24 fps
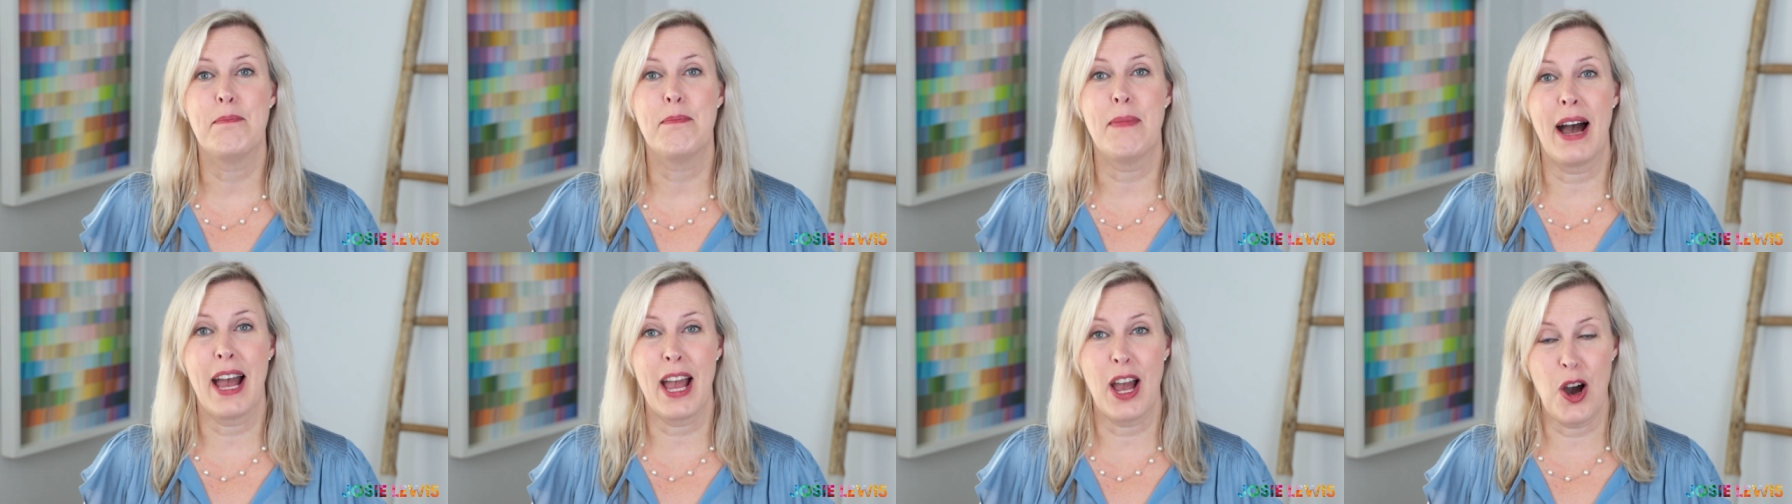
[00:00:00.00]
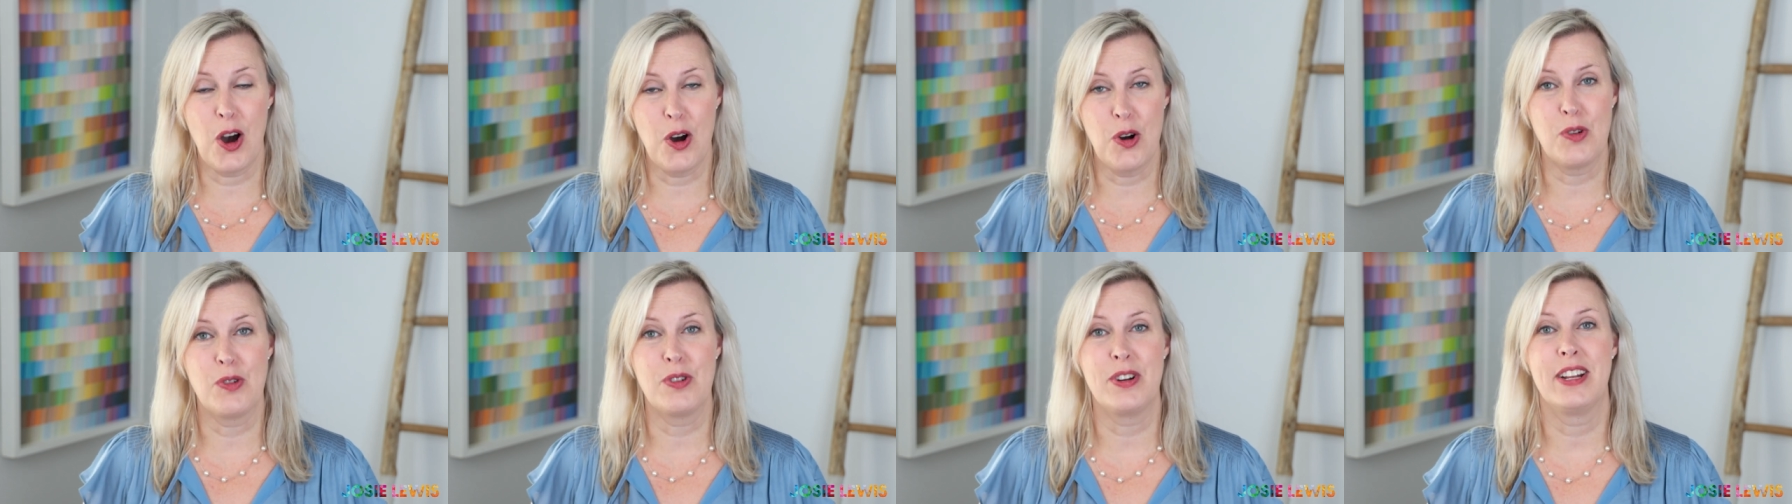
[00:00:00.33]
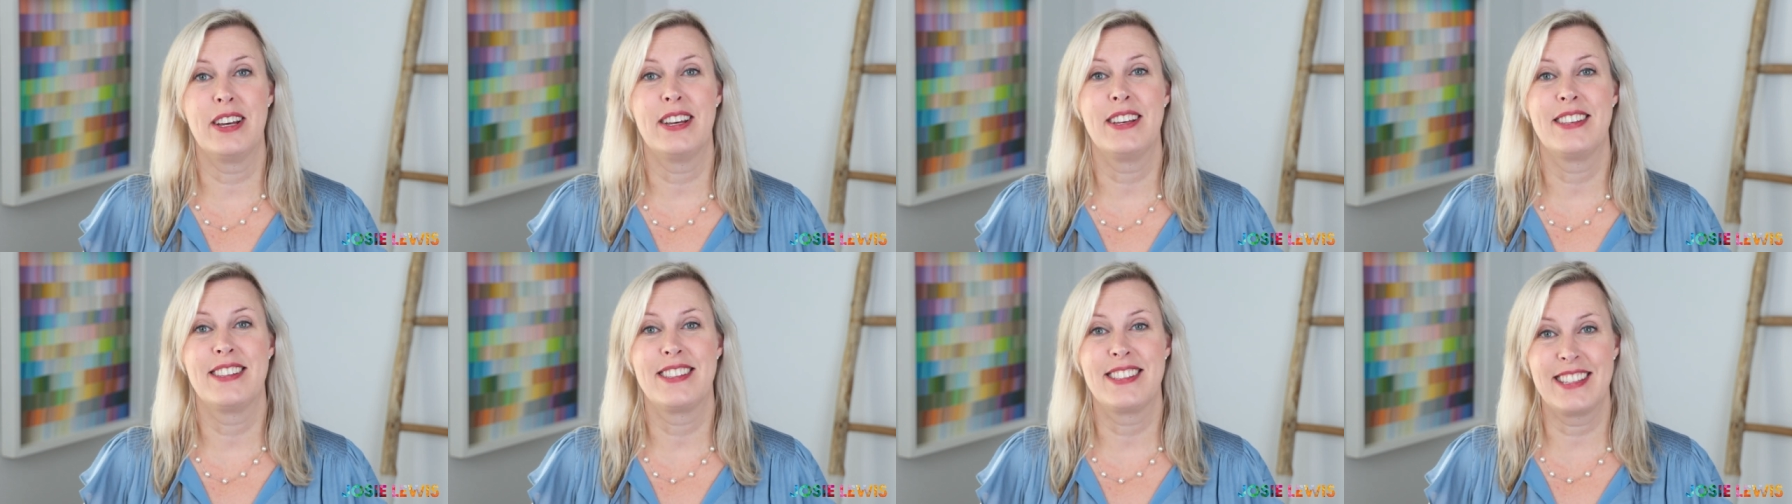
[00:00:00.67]
my
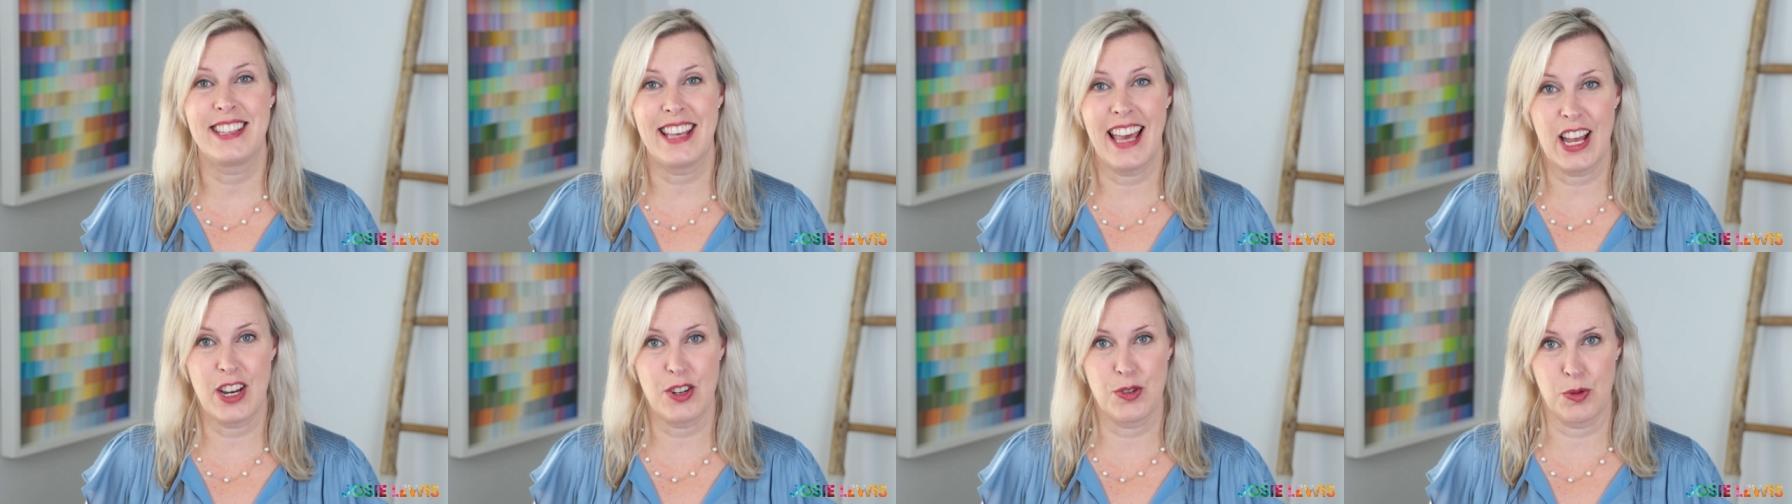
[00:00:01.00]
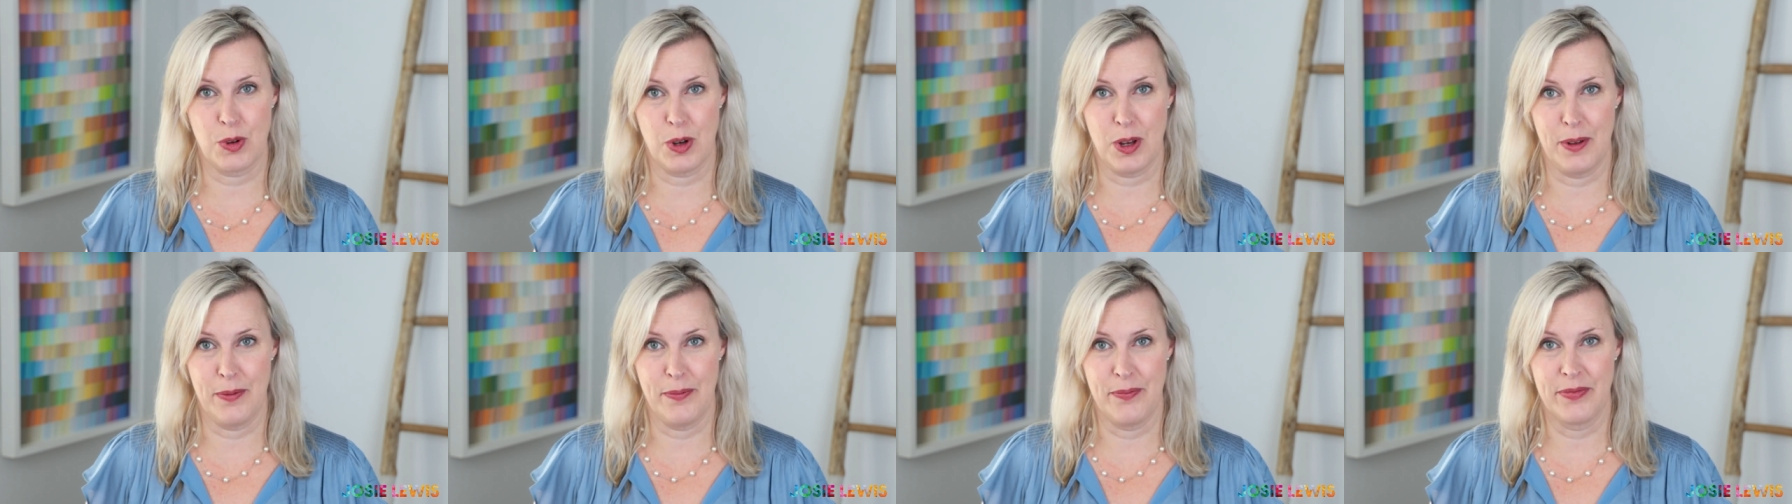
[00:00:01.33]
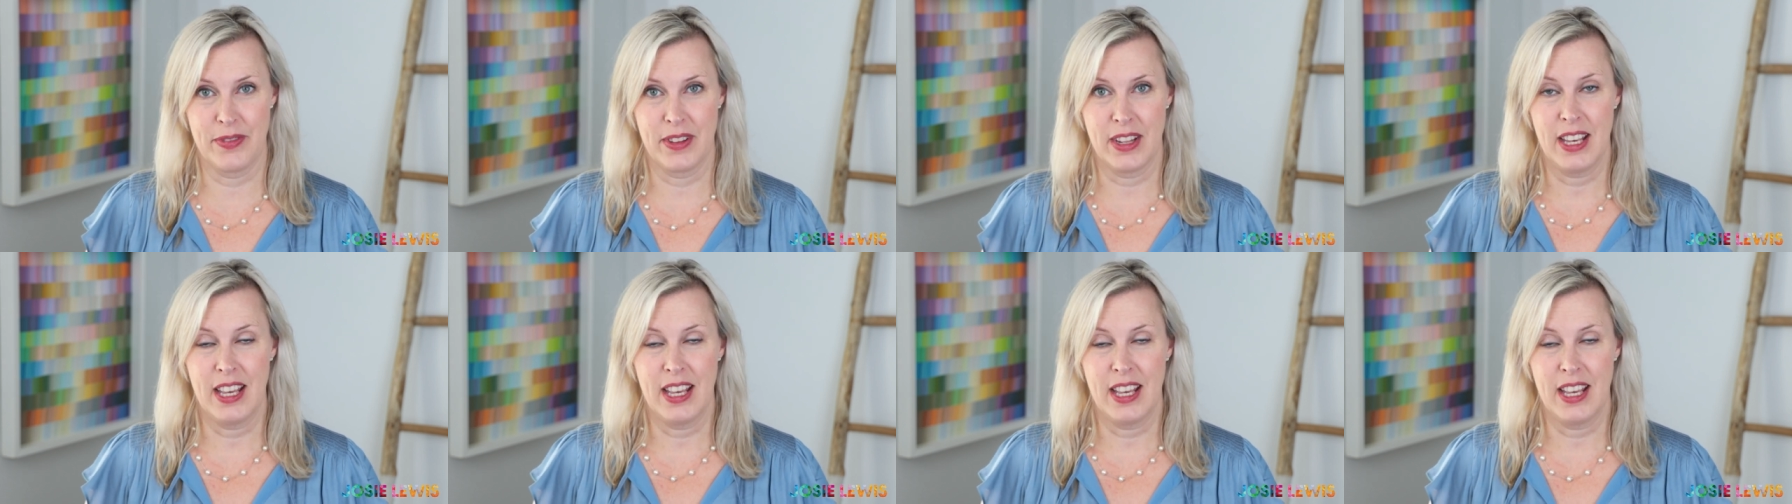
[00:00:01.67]
own schedule.